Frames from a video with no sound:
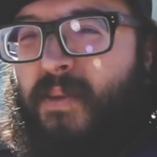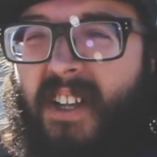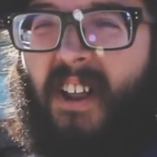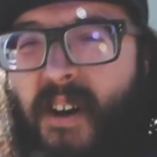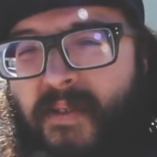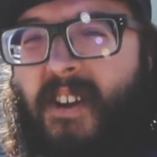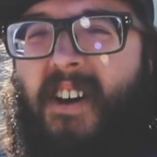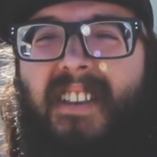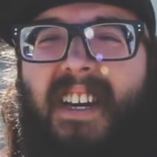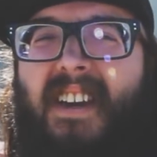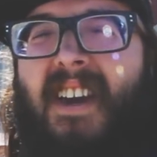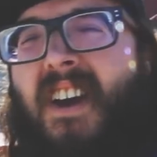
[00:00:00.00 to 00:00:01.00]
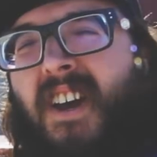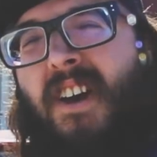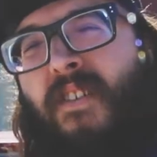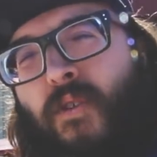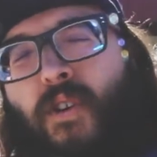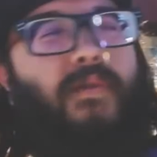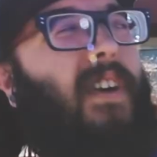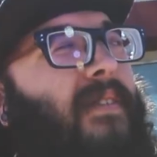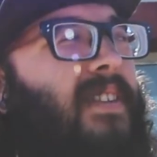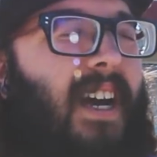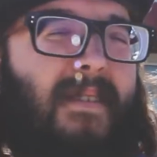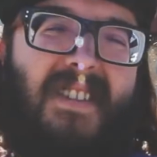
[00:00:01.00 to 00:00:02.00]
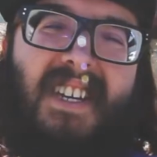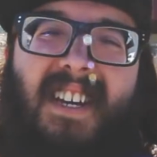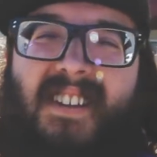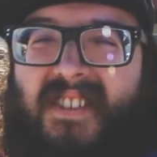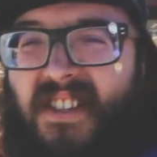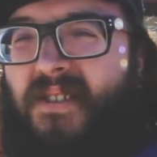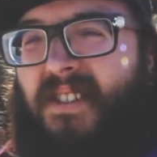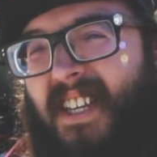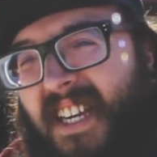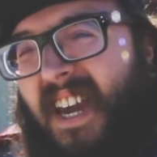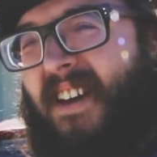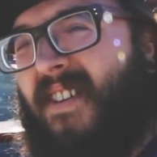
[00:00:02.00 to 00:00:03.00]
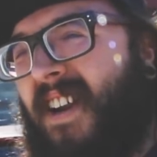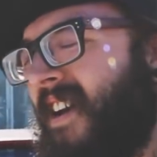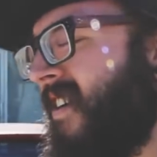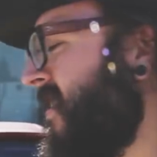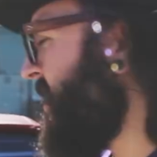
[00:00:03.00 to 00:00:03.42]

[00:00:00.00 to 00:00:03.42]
the wheel off and on like 4 or 5 times to get it as close as I can right now.